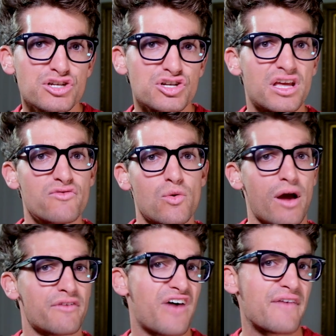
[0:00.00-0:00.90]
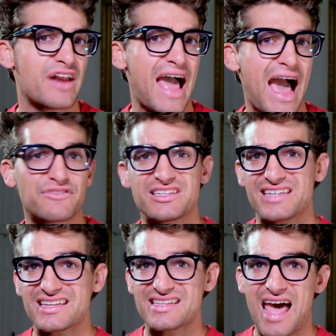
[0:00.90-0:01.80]
should give you around five and a half to
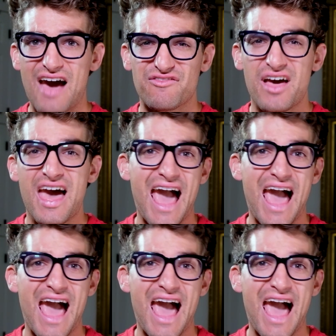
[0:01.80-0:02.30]
six and a half